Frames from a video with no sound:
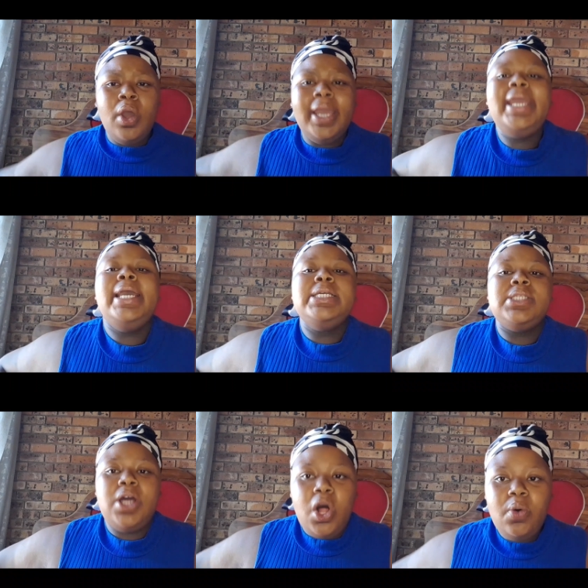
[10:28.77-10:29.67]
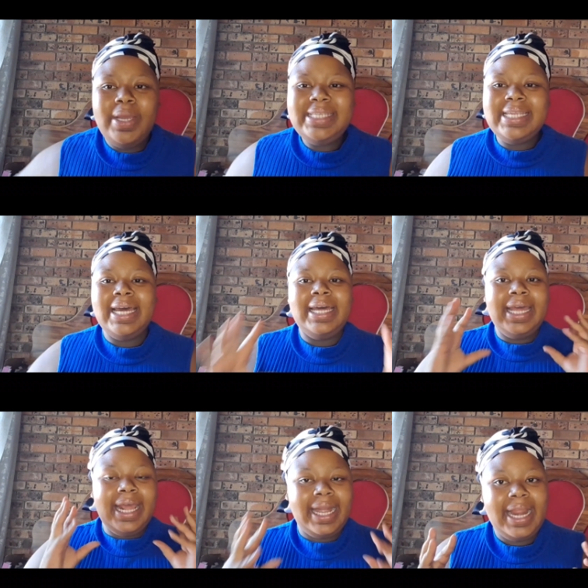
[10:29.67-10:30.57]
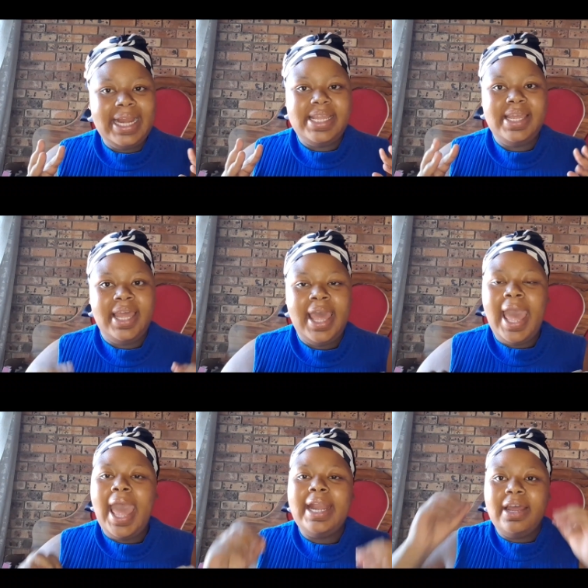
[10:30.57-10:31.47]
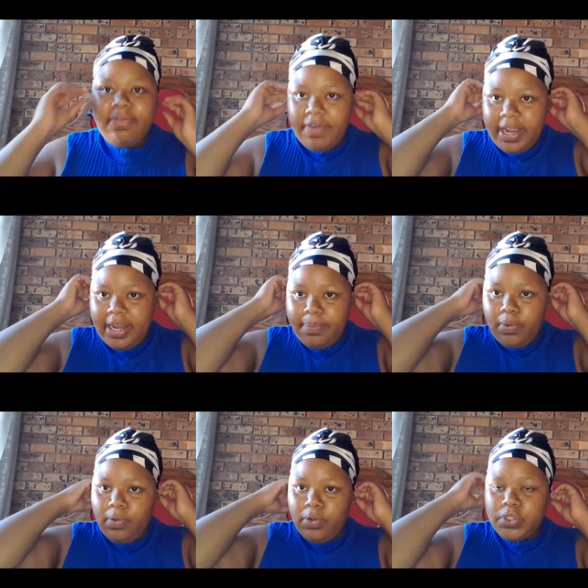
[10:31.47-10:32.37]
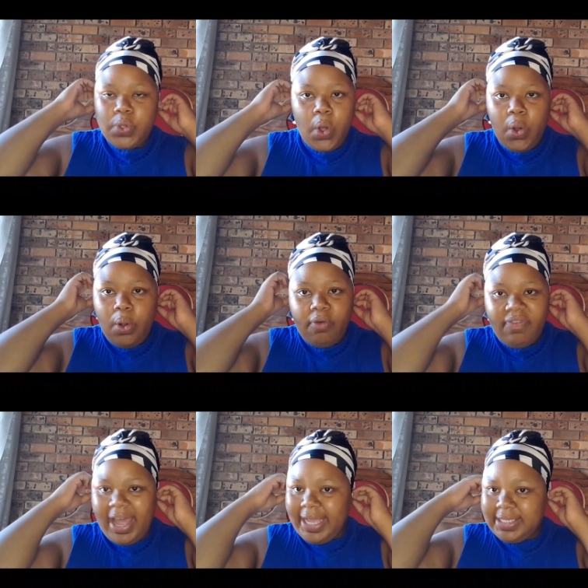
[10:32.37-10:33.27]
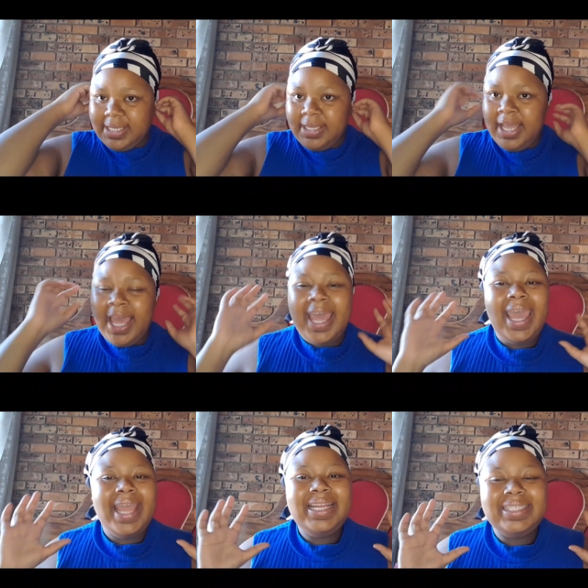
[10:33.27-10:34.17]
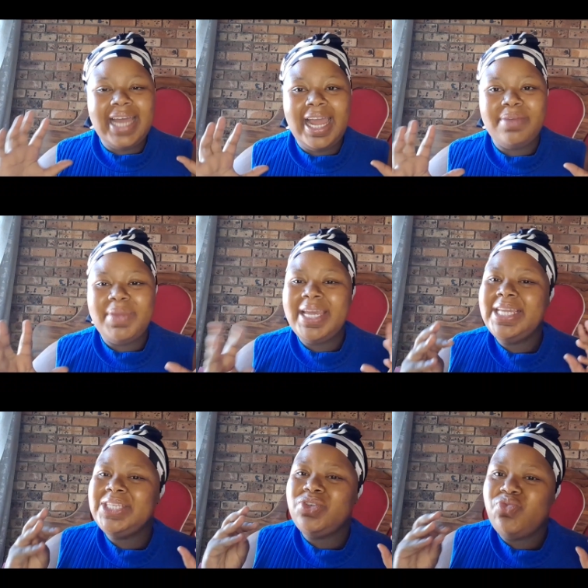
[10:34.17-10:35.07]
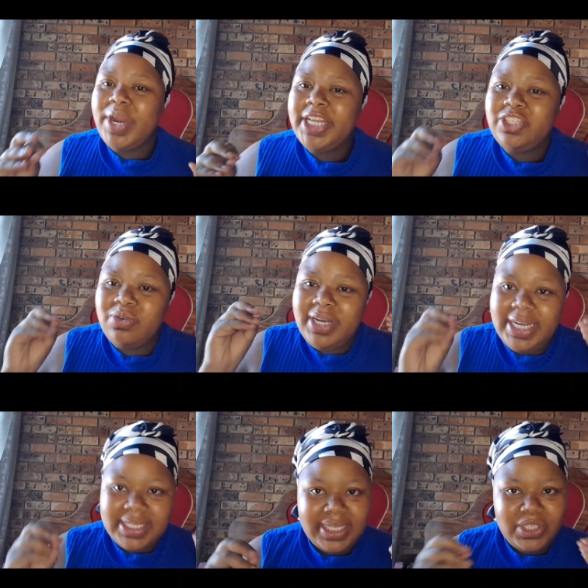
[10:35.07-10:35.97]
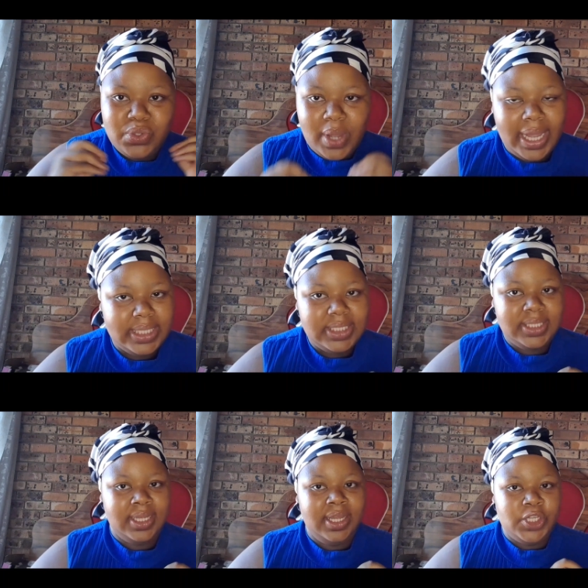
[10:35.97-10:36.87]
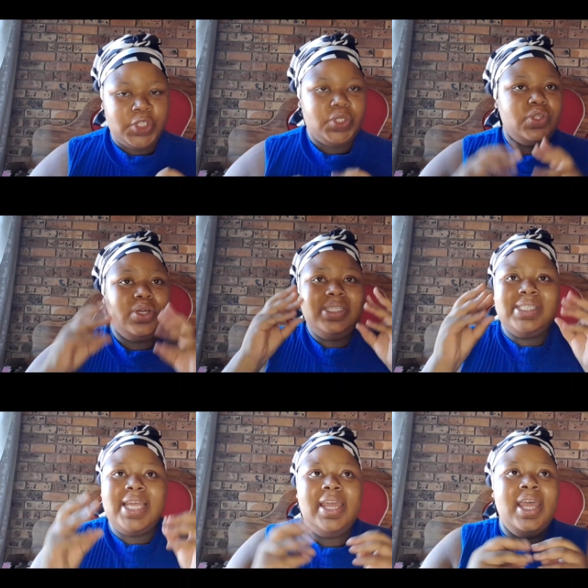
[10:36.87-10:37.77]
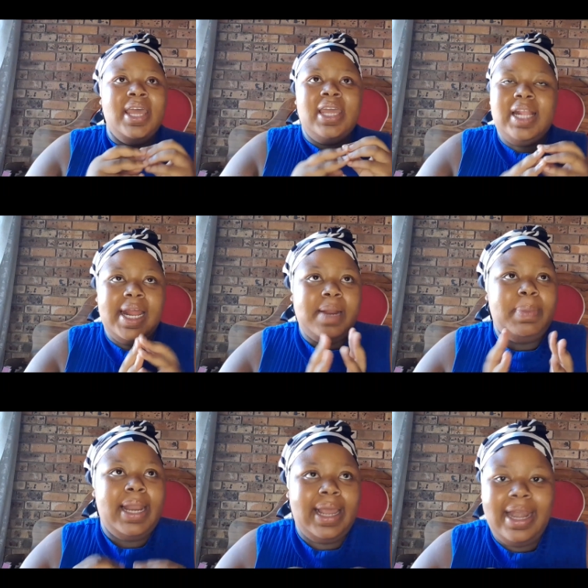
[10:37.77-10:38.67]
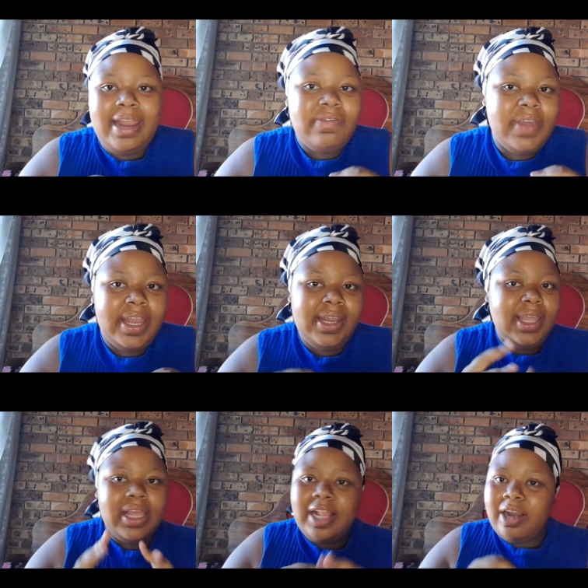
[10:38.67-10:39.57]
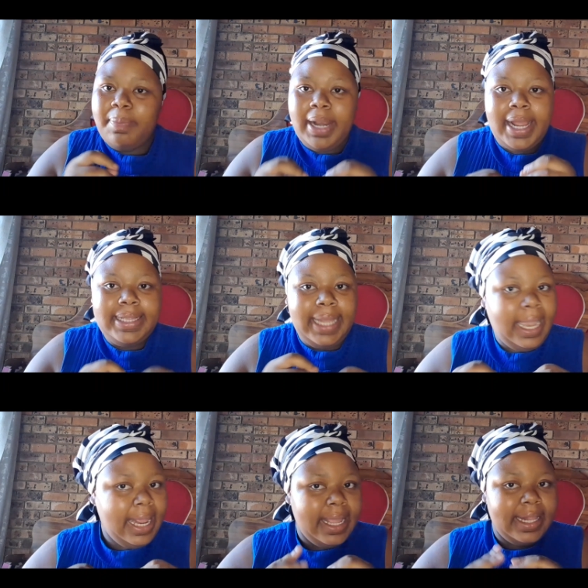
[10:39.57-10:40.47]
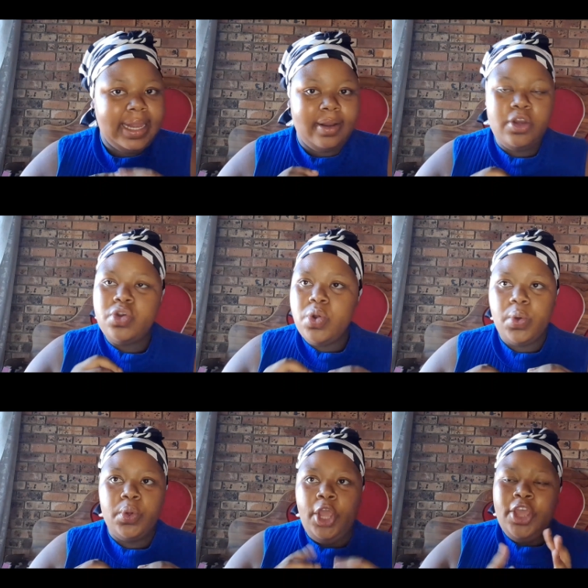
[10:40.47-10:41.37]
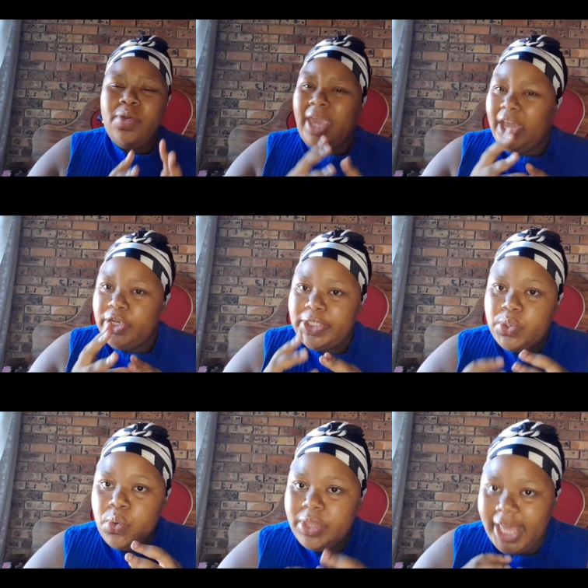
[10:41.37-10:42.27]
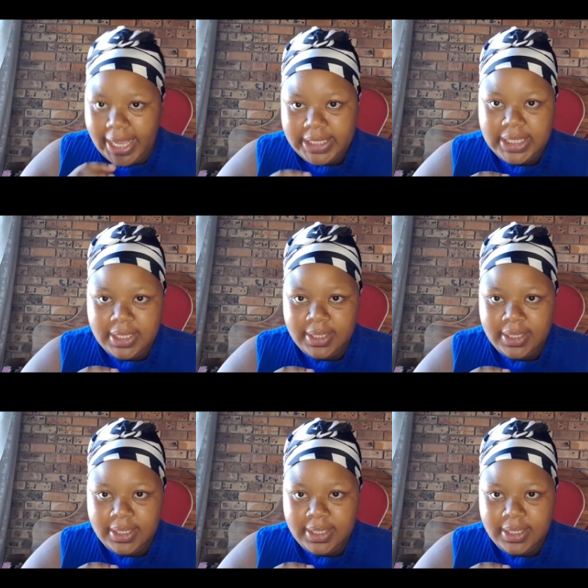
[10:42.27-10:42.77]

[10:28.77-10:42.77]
He is always ready and available to all of us. Anytime, He is ready to listen to us. So don't say, ke tla rapela ka 11, ke tla rapela ka 3, ke tla rapela. No, you can do that.